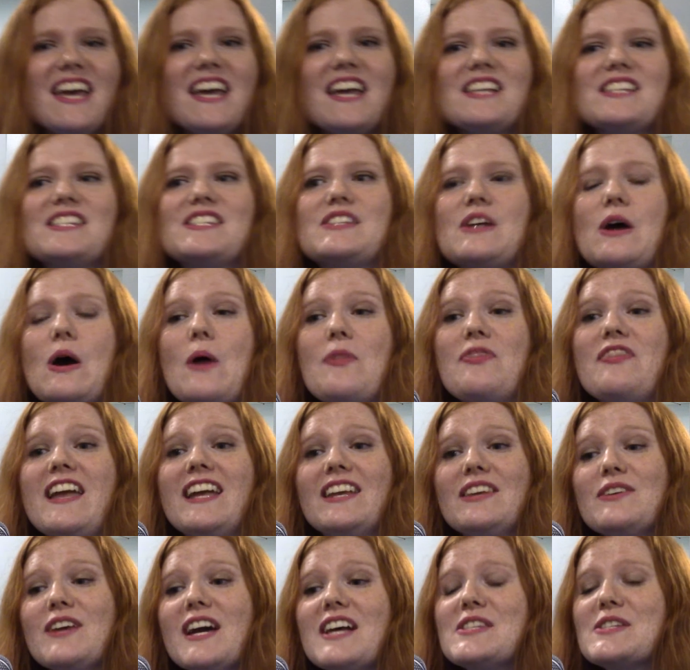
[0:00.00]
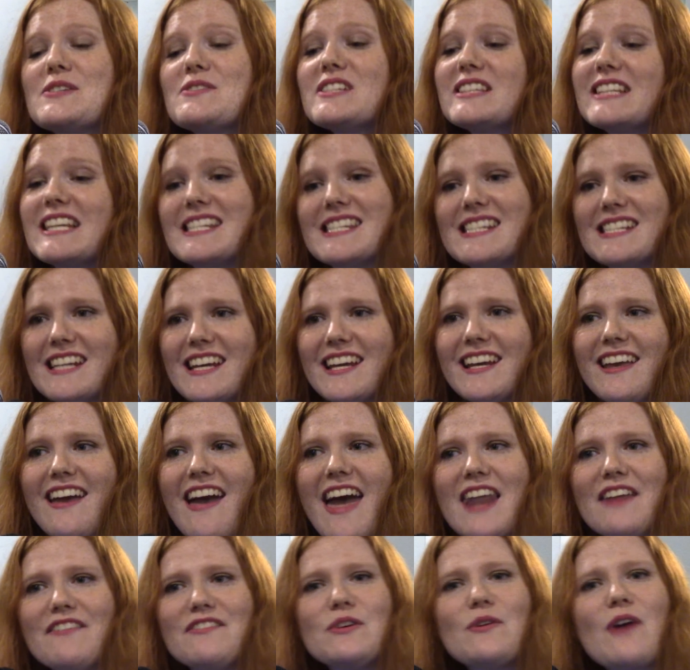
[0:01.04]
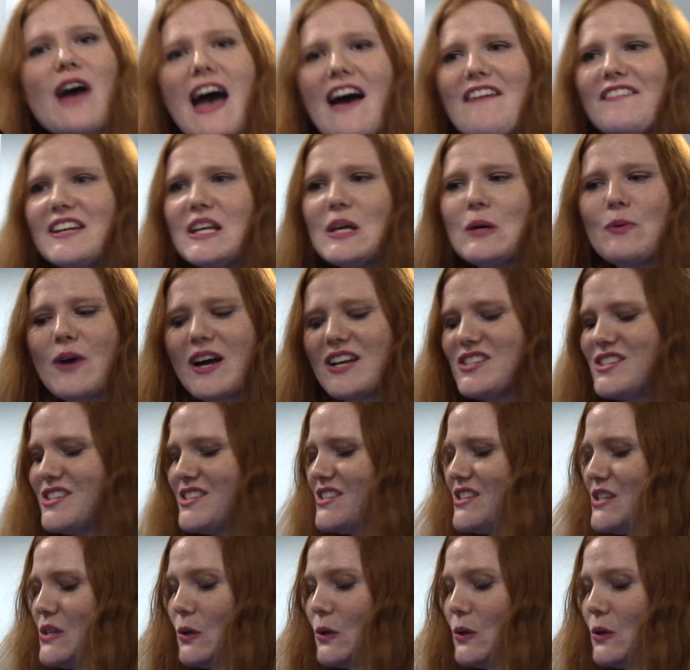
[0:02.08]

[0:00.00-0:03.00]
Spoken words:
So thank you guys for listening, and if you have any questions,